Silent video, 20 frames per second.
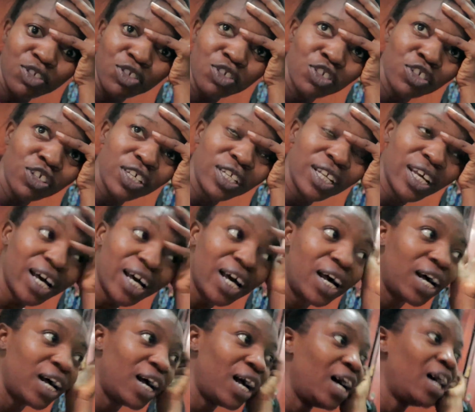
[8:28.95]
Do you know that?
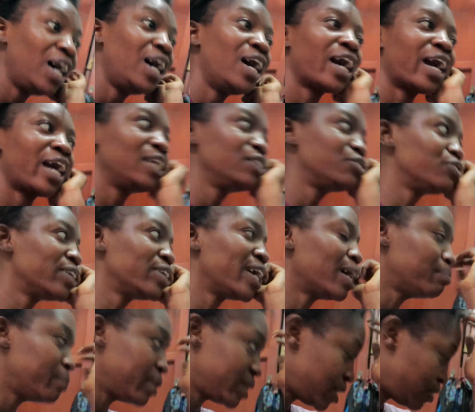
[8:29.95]
I literally
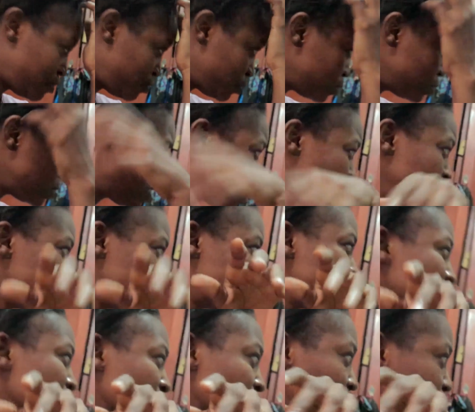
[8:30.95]
had my nephew.
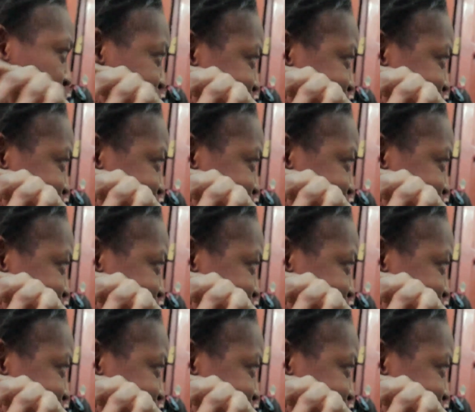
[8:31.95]
Chimdi!